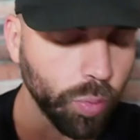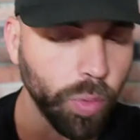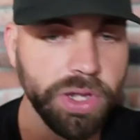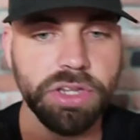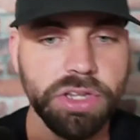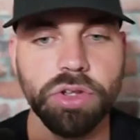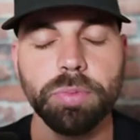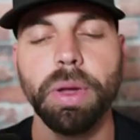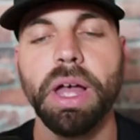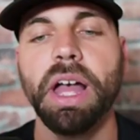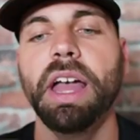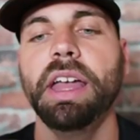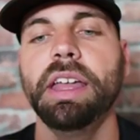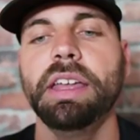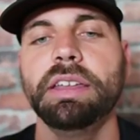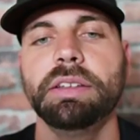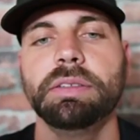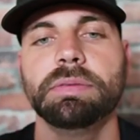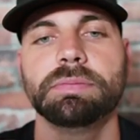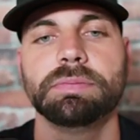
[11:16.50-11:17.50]
when you
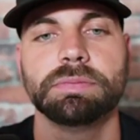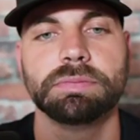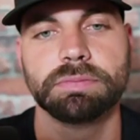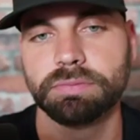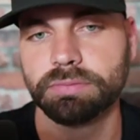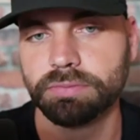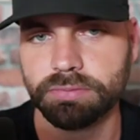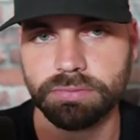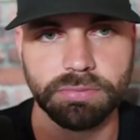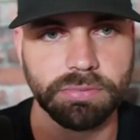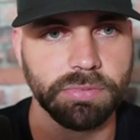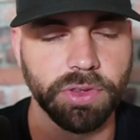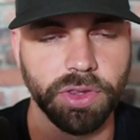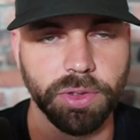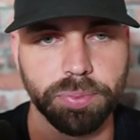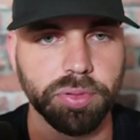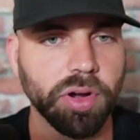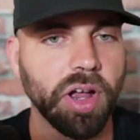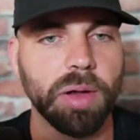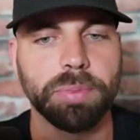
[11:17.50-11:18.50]
buy
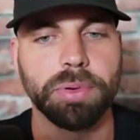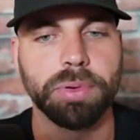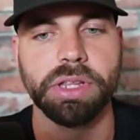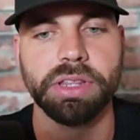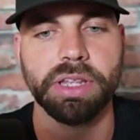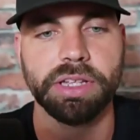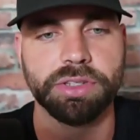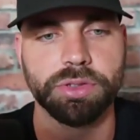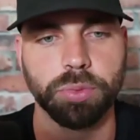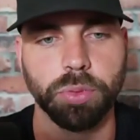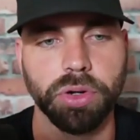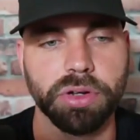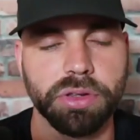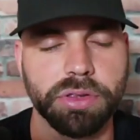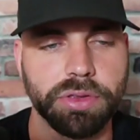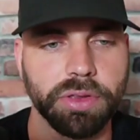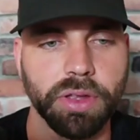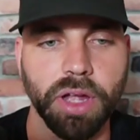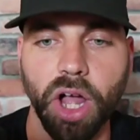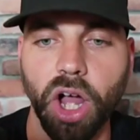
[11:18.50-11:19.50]
the property that's
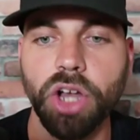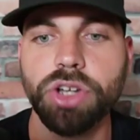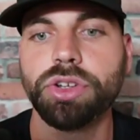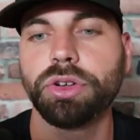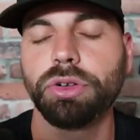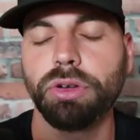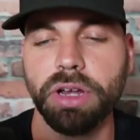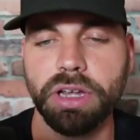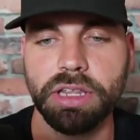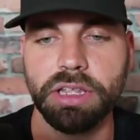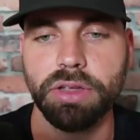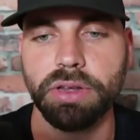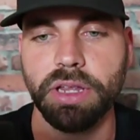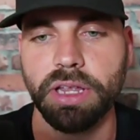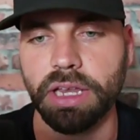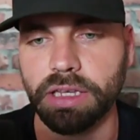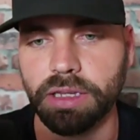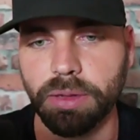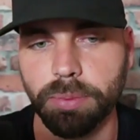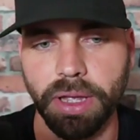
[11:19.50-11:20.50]
worth 100 grand a
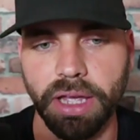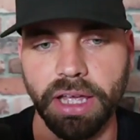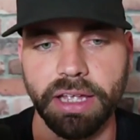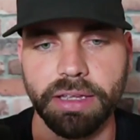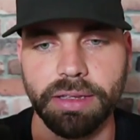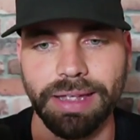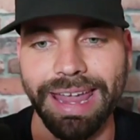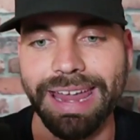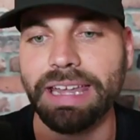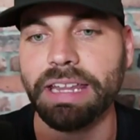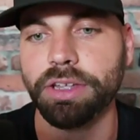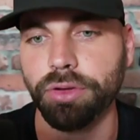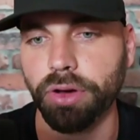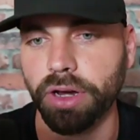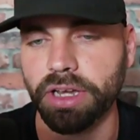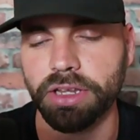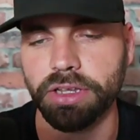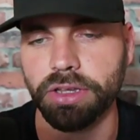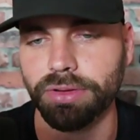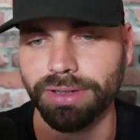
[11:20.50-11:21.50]
unit and you pay 80
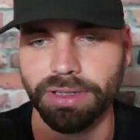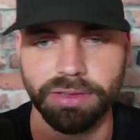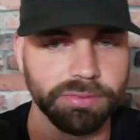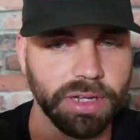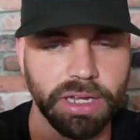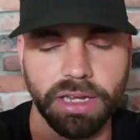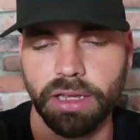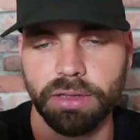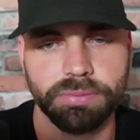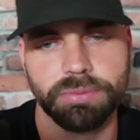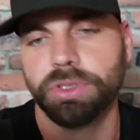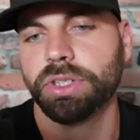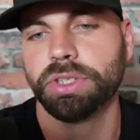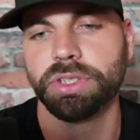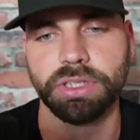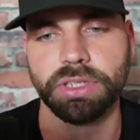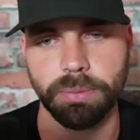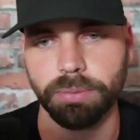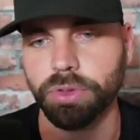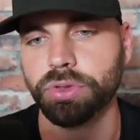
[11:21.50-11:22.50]
grand a unit, right?
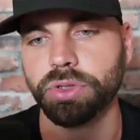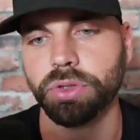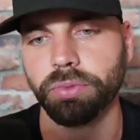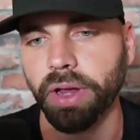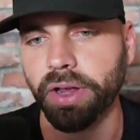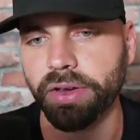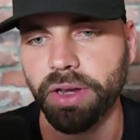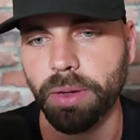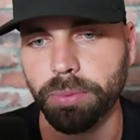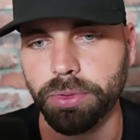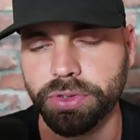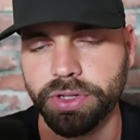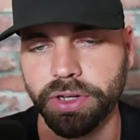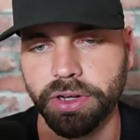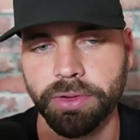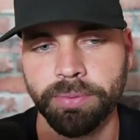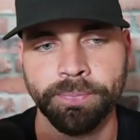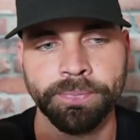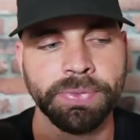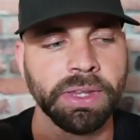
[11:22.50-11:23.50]
I'm using round numbers
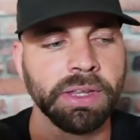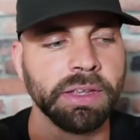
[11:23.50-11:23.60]
here.